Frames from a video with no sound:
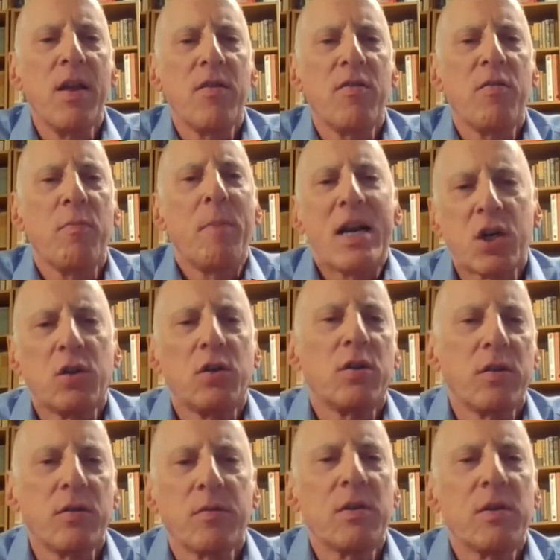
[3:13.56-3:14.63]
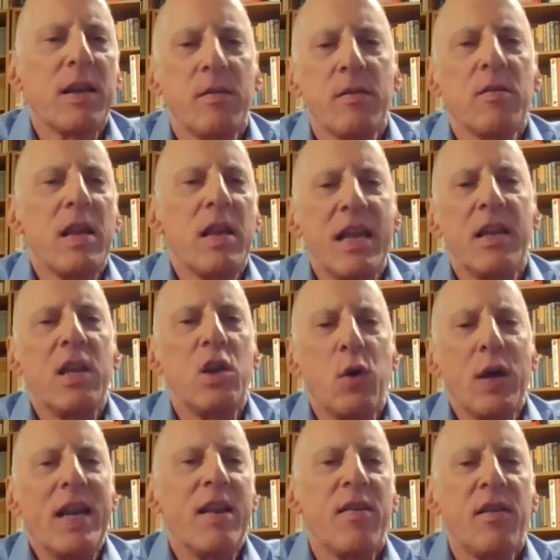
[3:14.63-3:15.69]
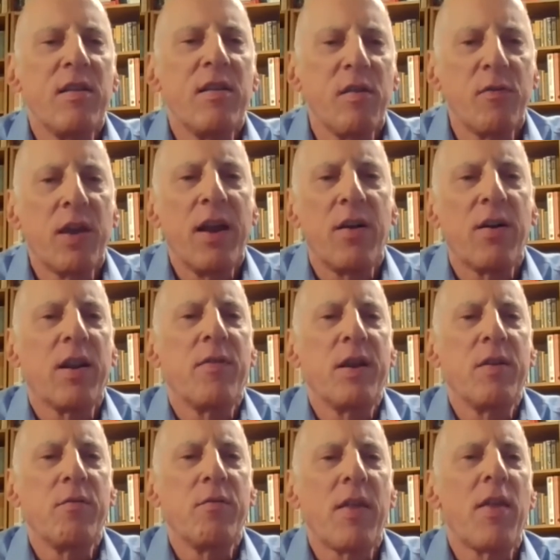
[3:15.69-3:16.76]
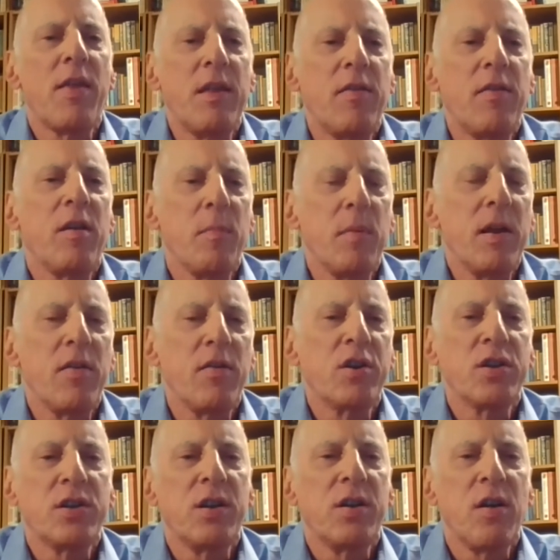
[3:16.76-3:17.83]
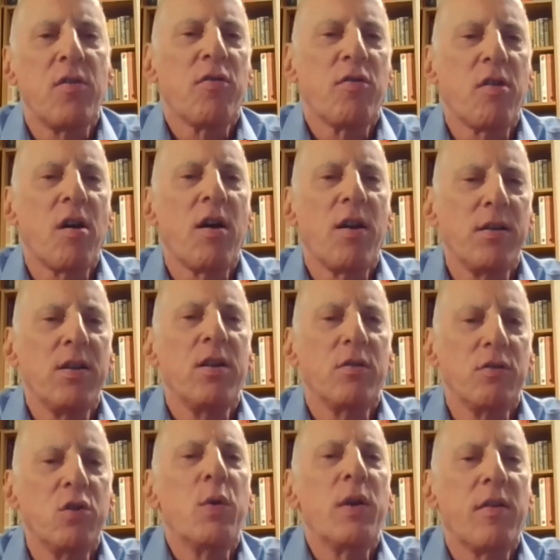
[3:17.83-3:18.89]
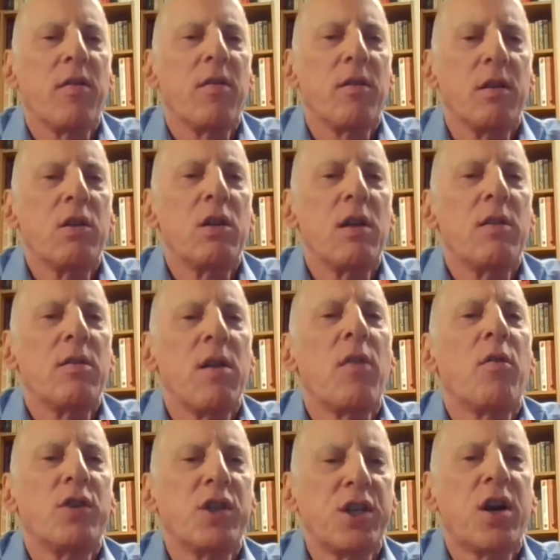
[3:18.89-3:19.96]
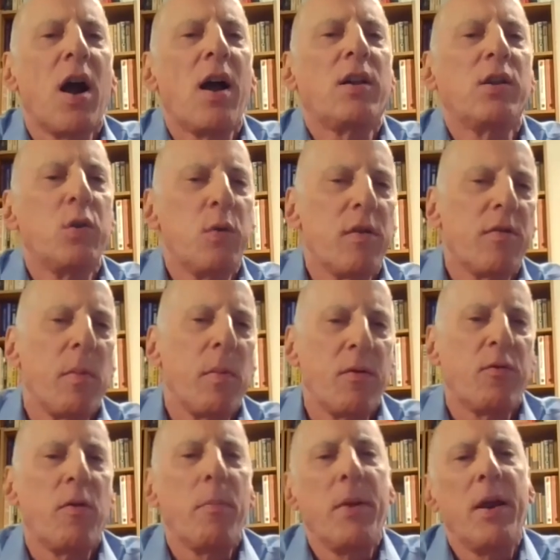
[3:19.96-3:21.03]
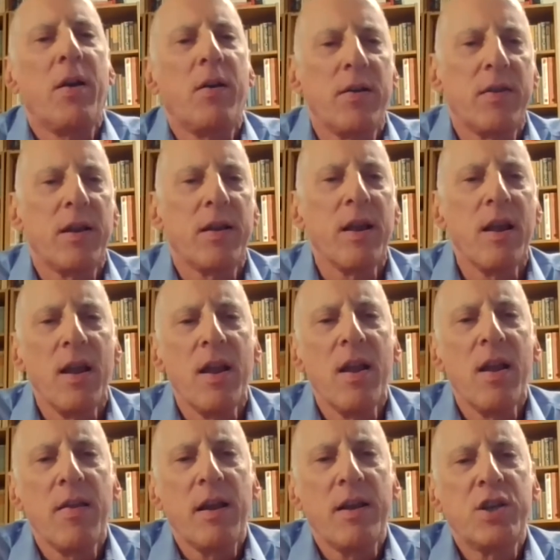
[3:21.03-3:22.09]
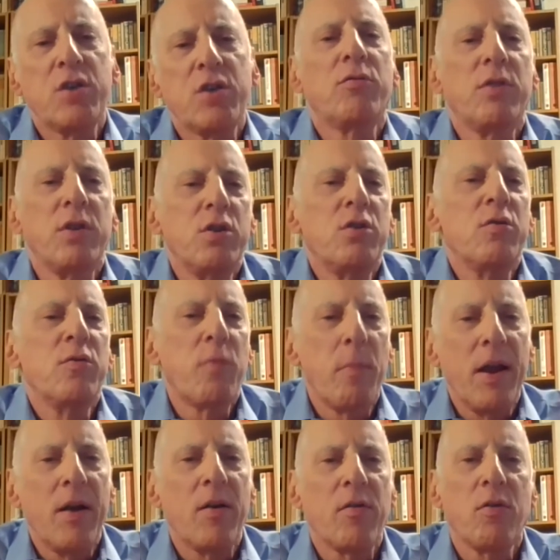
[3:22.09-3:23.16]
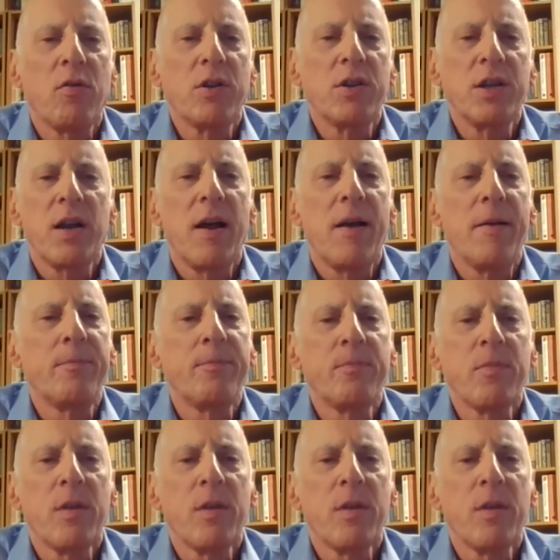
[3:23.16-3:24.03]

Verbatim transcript: special, you know, instance of caregiving, rather than seeing me as just another son, you know, another child doing something for a parent that children do for parents all the time.